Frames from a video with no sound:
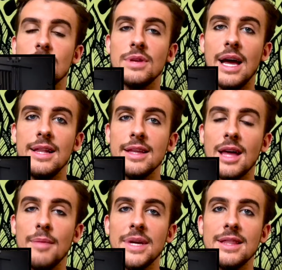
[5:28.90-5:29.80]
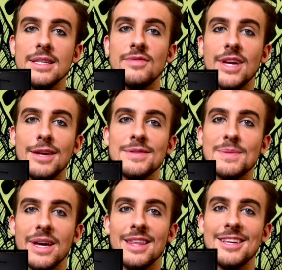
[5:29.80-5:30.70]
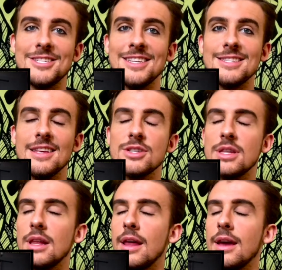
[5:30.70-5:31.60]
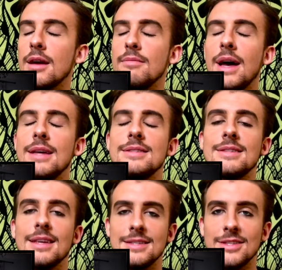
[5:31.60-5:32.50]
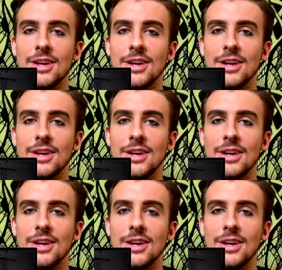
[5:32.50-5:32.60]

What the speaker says: Natalie that I made these videos with, she's literally like my sister.